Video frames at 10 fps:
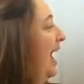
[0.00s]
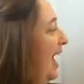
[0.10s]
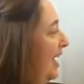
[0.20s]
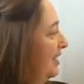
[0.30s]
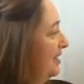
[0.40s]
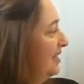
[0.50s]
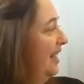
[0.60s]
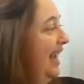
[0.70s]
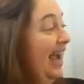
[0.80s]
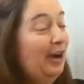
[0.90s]
and
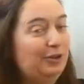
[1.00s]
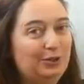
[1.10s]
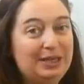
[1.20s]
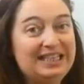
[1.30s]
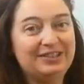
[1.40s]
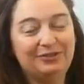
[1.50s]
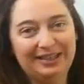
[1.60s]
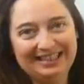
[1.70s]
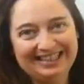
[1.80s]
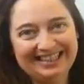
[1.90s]
how you need to
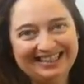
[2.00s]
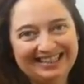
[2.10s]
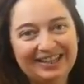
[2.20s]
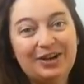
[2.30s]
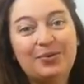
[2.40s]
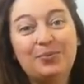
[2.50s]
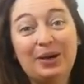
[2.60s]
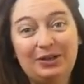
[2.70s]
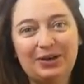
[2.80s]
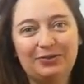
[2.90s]
fill it in
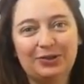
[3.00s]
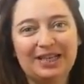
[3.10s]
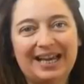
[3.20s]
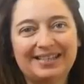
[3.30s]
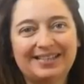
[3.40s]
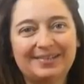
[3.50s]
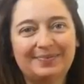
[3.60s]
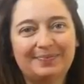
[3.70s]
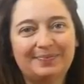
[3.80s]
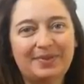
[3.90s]
when you have your test.
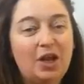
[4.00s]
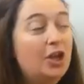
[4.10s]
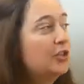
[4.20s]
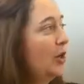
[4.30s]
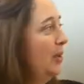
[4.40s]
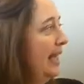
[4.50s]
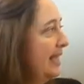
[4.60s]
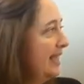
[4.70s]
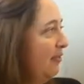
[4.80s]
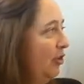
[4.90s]
So
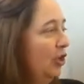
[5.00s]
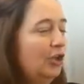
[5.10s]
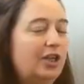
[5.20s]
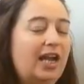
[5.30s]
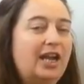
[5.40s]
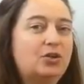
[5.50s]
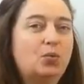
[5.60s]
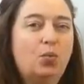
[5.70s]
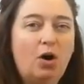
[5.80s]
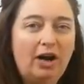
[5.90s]
let's have a look
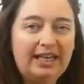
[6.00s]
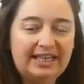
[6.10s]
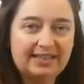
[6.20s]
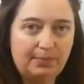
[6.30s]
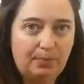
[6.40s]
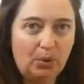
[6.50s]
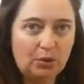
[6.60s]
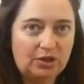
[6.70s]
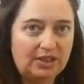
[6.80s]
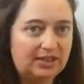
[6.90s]
at why it's
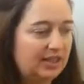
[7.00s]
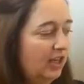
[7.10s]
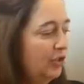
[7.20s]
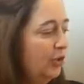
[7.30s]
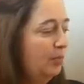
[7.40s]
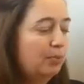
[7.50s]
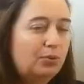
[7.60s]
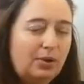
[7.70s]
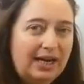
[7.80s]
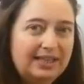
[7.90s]
important to
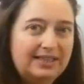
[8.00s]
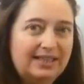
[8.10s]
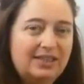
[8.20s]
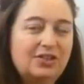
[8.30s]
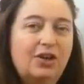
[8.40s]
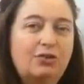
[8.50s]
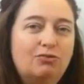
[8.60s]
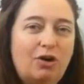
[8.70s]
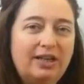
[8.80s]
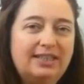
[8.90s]
practice
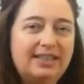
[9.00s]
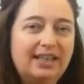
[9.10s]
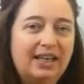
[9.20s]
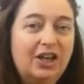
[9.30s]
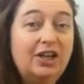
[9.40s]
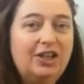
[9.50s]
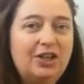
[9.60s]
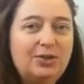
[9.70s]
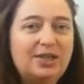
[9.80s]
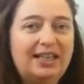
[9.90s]
writing
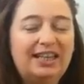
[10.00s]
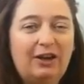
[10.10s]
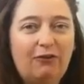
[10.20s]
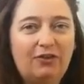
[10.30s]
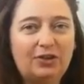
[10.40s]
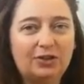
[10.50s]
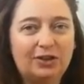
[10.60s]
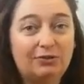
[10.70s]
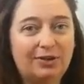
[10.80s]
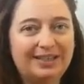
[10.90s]
using the
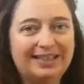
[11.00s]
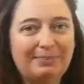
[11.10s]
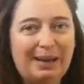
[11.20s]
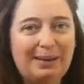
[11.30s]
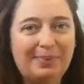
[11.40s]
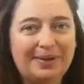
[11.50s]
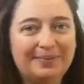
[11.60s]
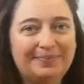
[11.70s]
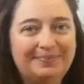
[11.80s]
official writing paper.